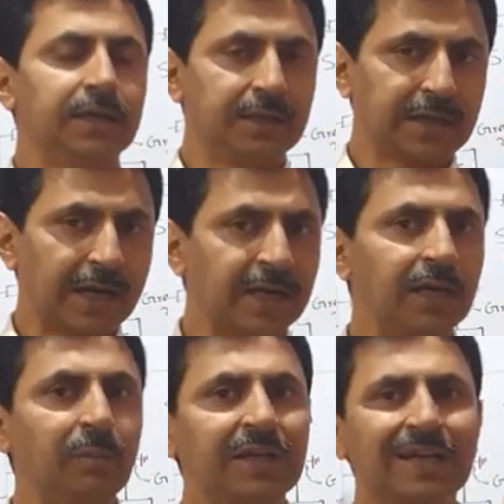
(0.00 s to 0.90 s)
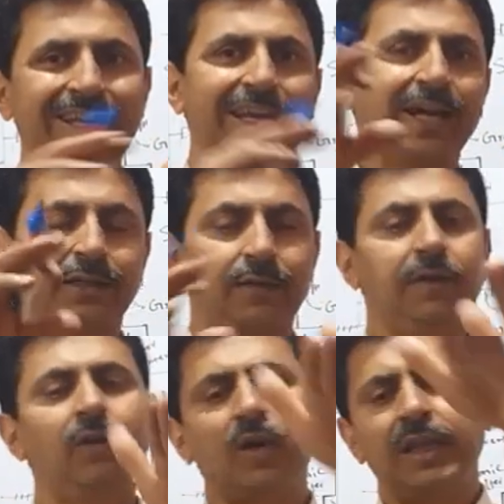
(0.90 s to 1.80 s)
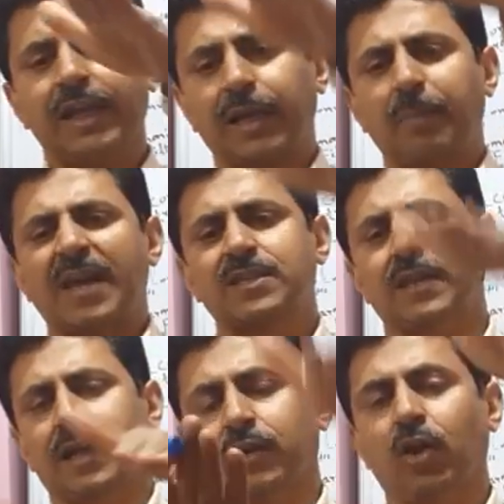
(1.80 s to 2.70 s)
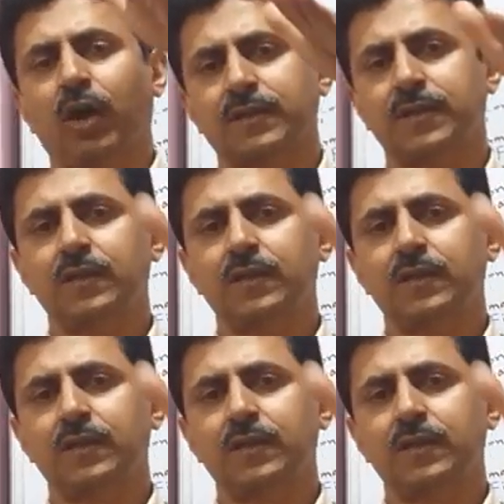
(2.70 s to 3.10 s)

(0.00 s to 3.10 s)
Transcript: current limiting reactor. We have only a capacitor across,